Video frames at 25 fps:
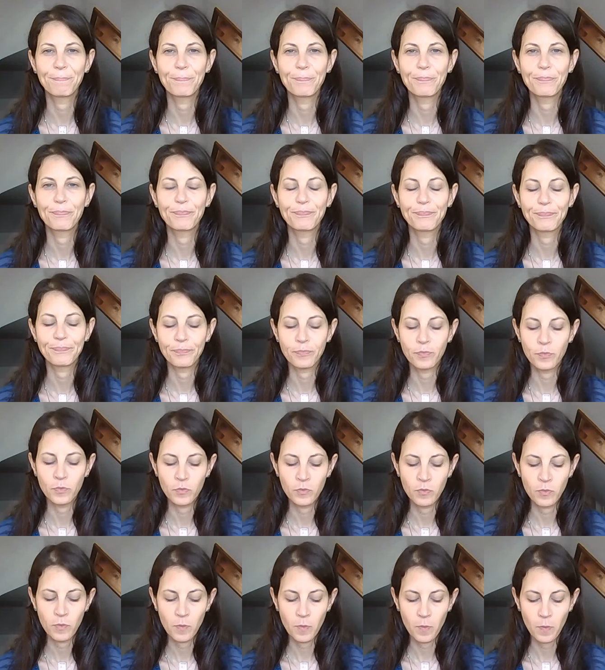
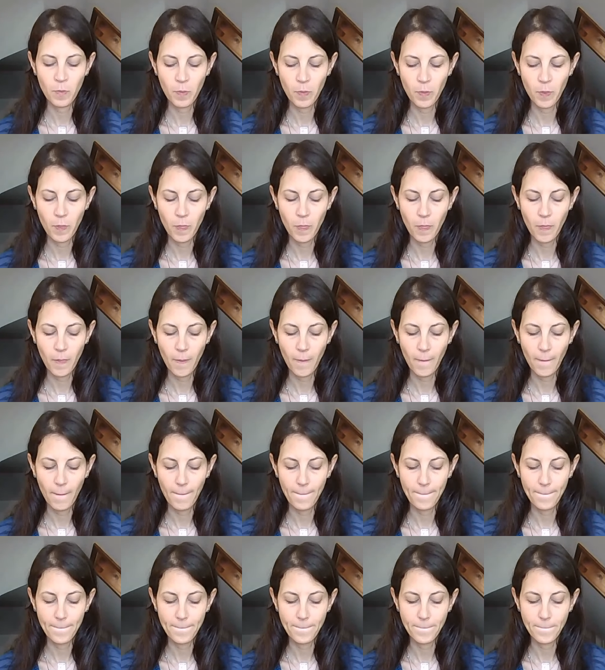
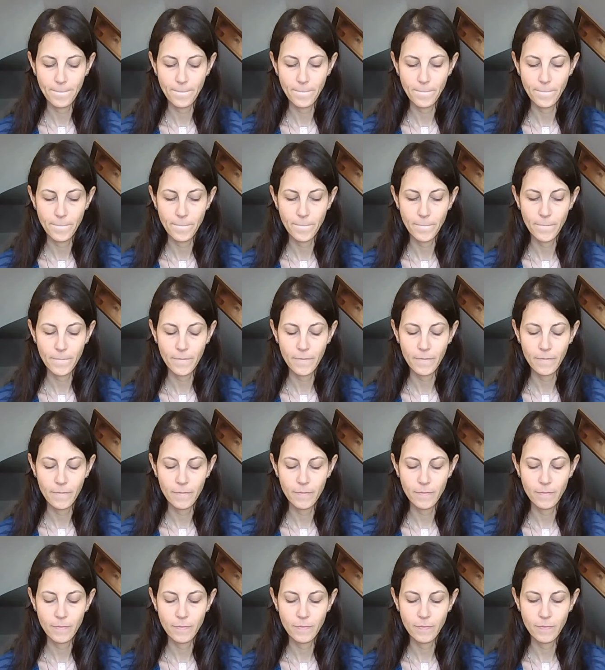
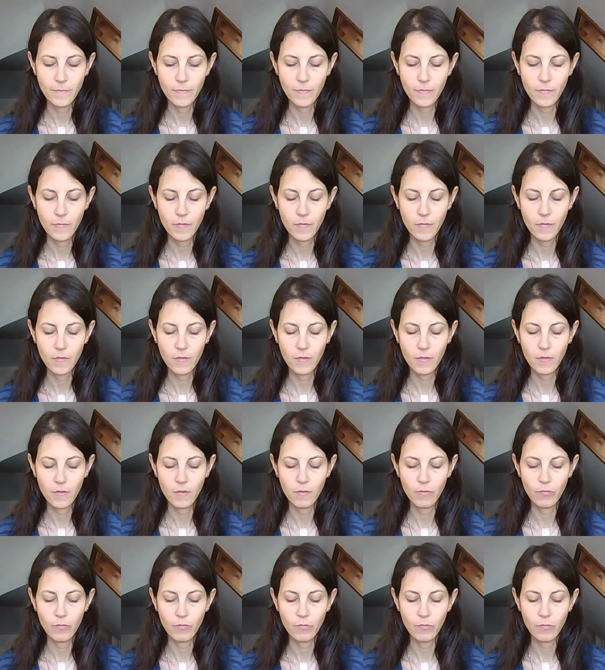Nobody speaks.